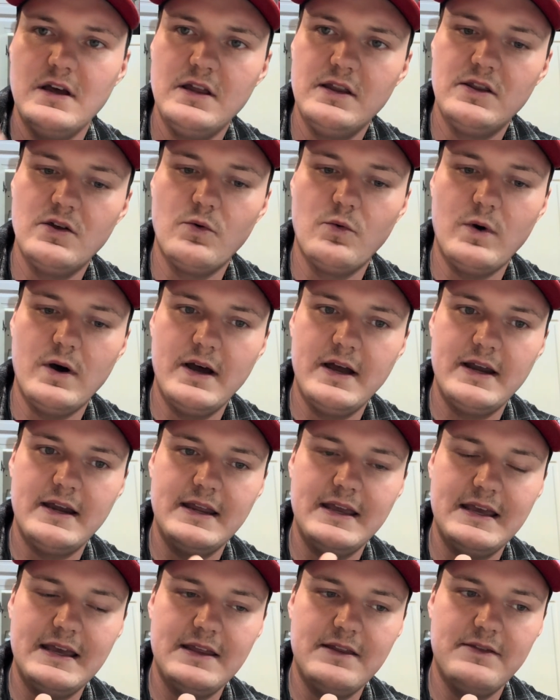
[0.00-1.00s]
the one
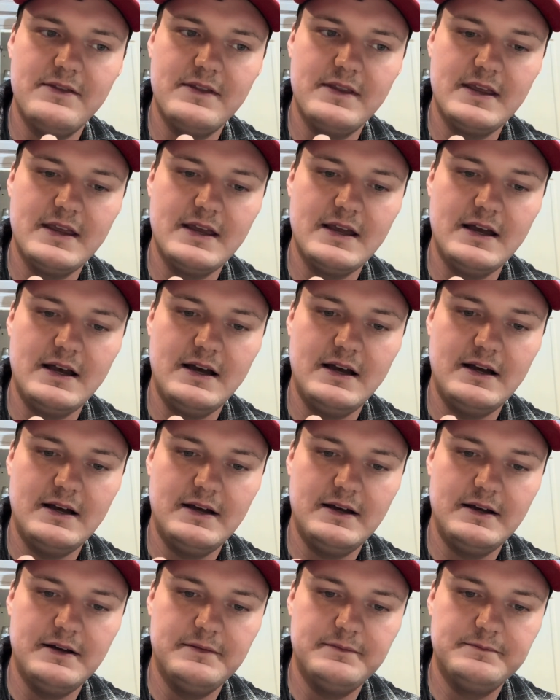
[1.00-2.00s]
in
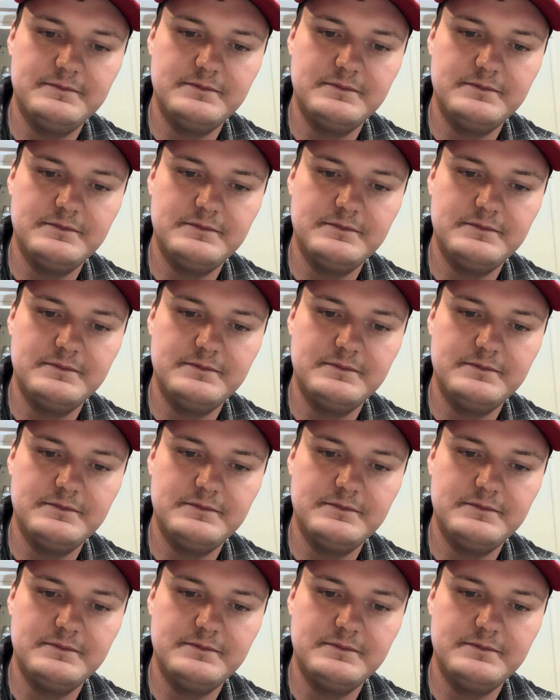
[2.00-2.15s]
the